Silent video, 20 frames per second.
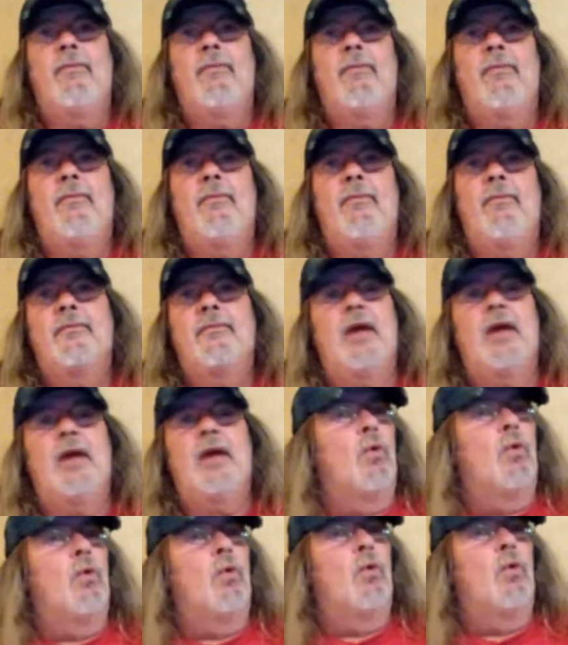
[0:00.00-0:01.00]
I don't want
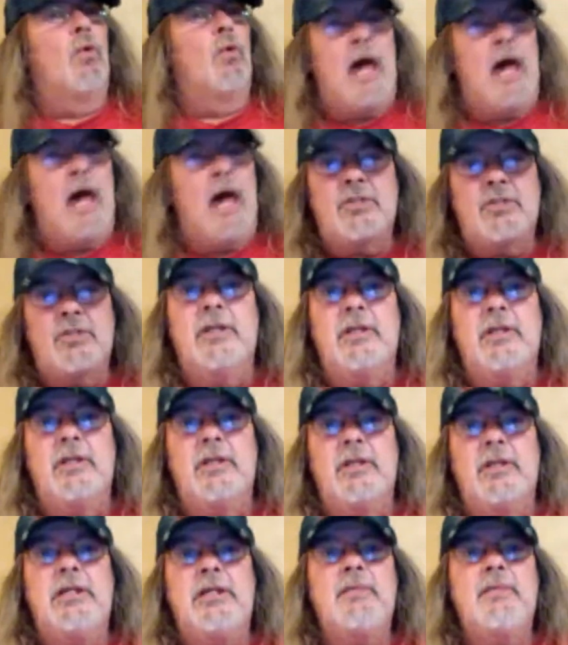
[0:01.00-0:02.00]
ice cream.
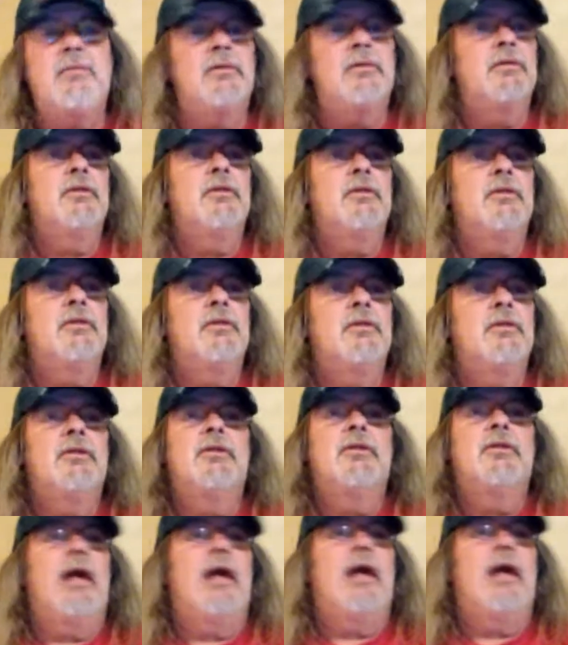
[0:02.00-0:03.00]
I don't
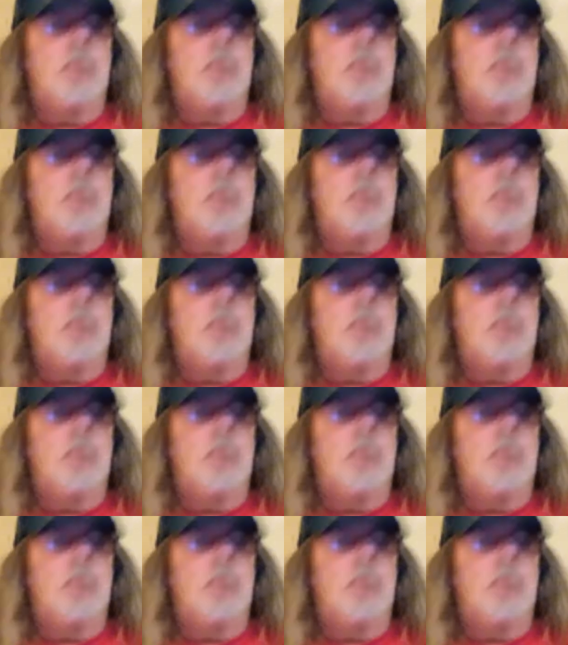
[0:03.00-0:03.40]
want nothing.